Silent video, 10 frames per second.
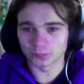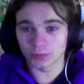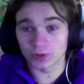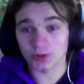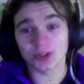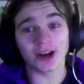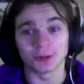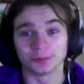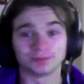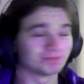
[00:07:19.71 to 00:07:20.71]

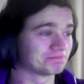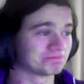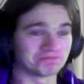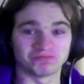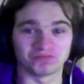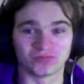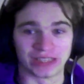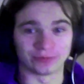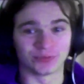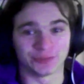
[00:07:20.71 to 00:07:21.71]
So,
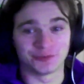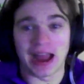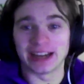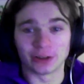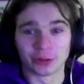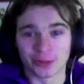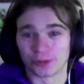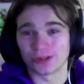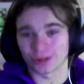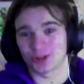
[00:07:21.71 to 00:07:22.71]
final
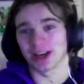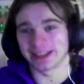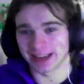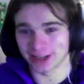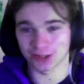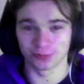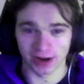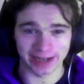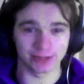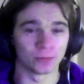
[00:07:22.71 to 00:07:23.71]
thoughts, I guess,
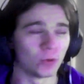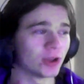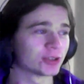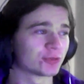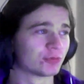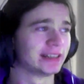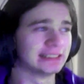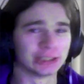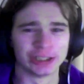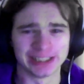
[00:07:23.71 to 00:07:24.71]
right? Was
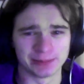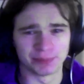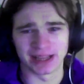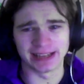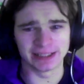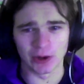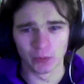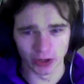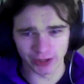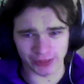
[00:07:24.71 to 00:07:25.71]
relearning Blender
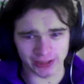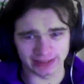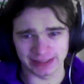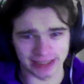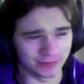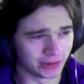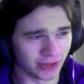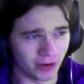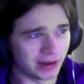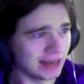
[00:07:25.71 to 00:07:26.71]
worth it, even
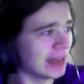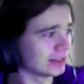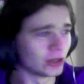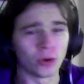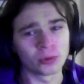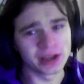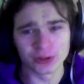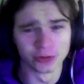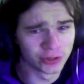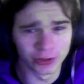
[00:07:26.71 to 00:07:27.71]
though I had no
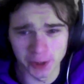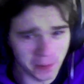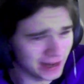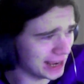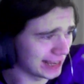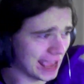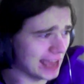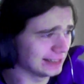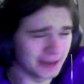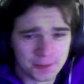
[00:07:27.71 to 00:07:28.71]
reason to do it again?